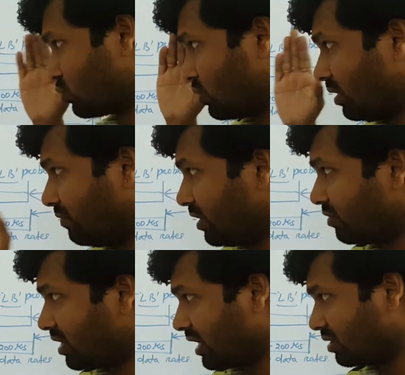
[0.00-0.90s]
So
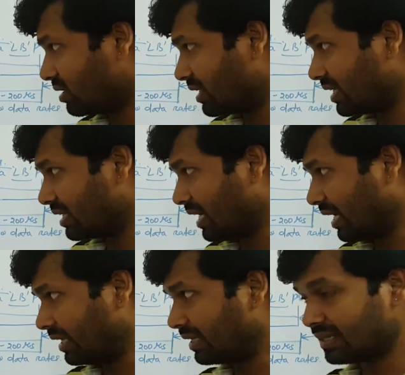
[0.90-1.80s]
everywhere you will get
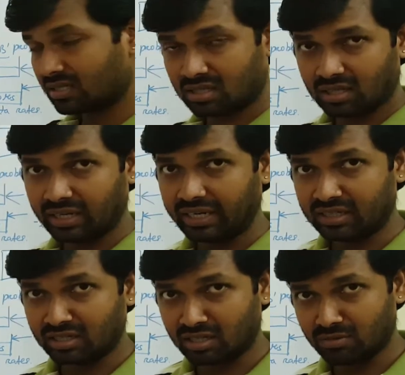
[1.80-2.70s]
at least
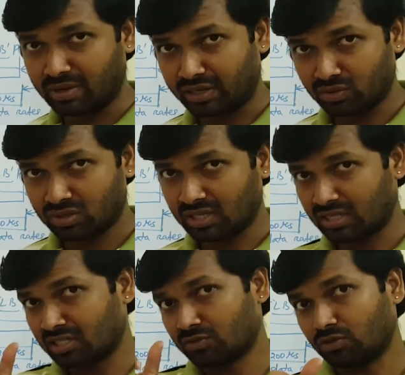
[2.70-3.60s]
800
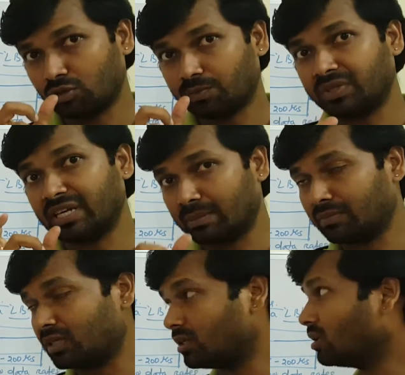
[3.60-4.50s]
microseconds for the
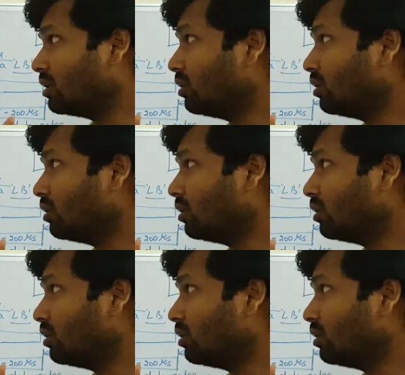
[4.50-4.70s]
preamble